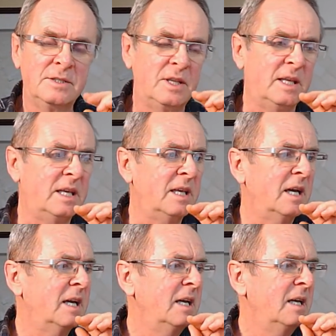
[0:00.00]
The
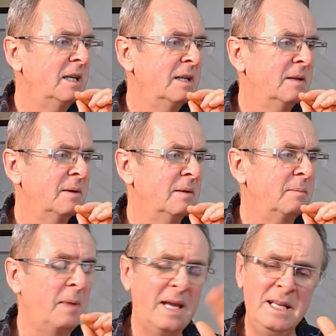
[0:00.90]

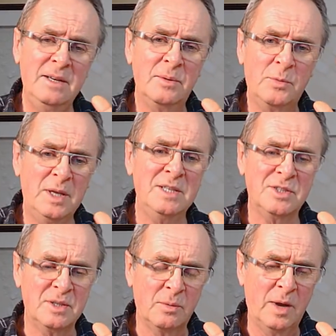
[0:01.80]
main
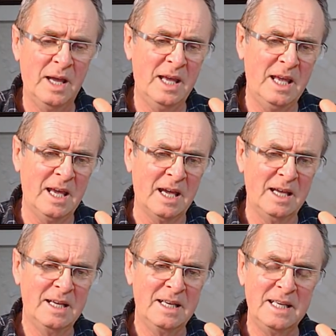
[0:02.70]
reason we're here
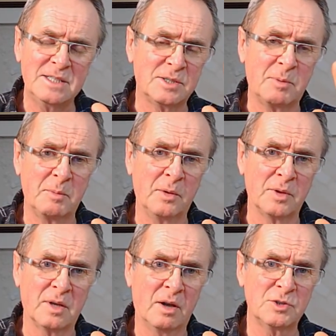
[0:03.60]
is to promote
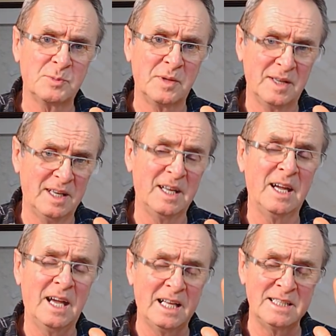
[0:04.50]
the gospel here
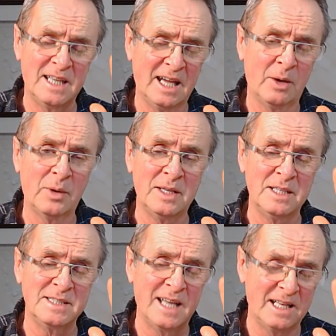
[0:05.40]
and now in
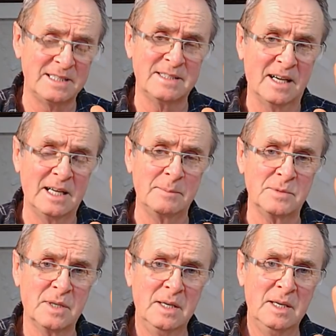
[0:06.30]
these end
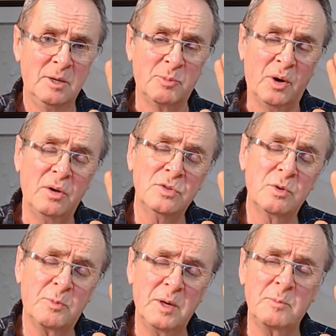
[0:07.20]
times, but also
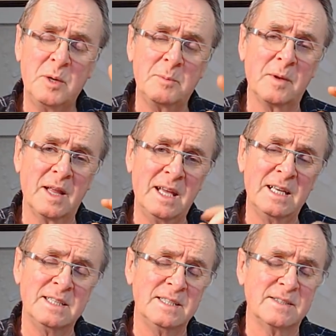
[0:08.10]
bring people in
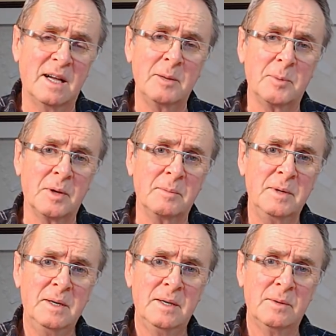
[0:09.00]
and disciple them.
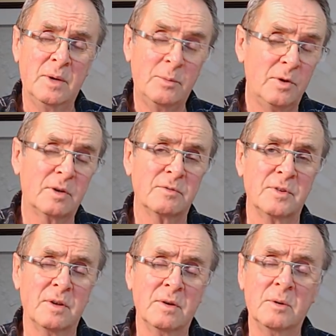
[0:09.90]
We're working for
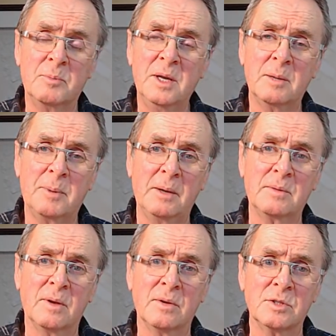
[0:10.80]
the Lord, being about
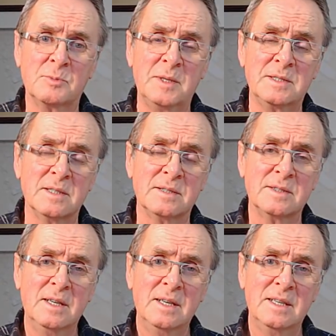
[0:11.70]
the Lord's business.
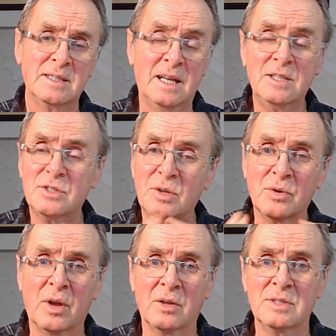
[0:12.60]
That is
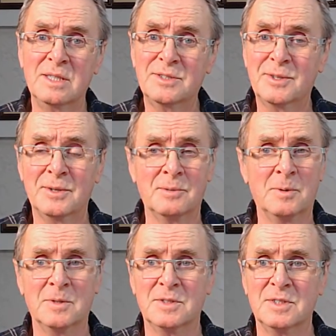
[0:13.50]
done on Discord,
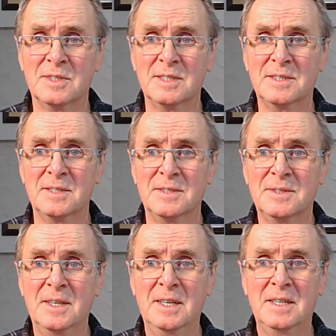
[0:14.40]
brothers and sisters.
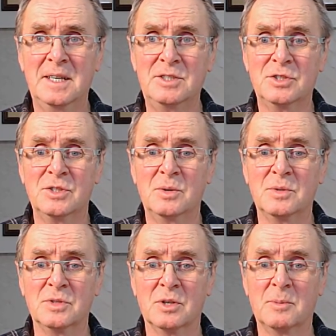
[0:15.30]
I just know
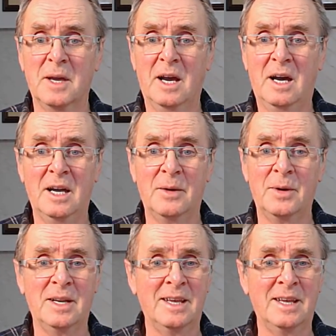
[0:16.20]
there's going to be a higher in